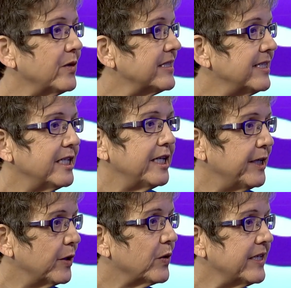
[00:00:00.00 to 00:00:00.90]
has seen an
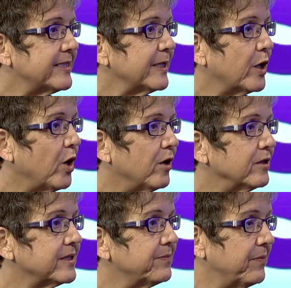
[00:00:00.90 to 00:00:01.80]
increase in
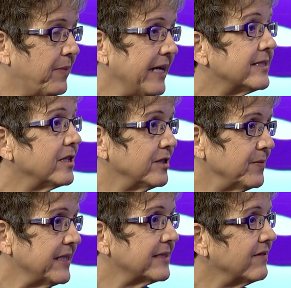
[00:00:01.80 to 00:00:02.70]
calls based on
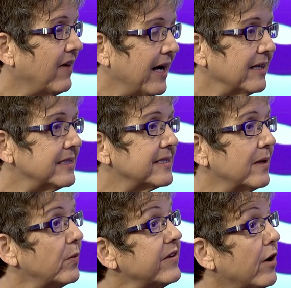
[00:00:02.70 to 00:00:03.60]
domestic violence, and then
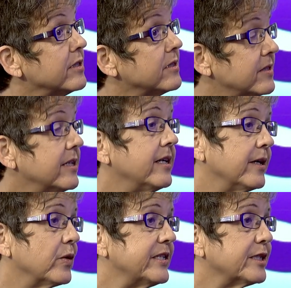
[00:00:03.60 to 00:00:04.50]
we've also seen an
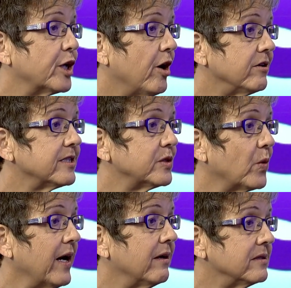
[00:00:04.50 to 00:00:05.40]
increase in calls as
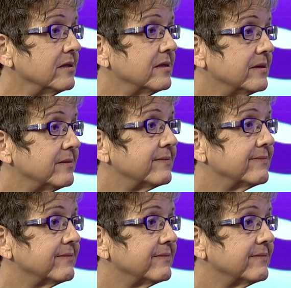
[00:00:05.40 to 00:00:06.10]
well. So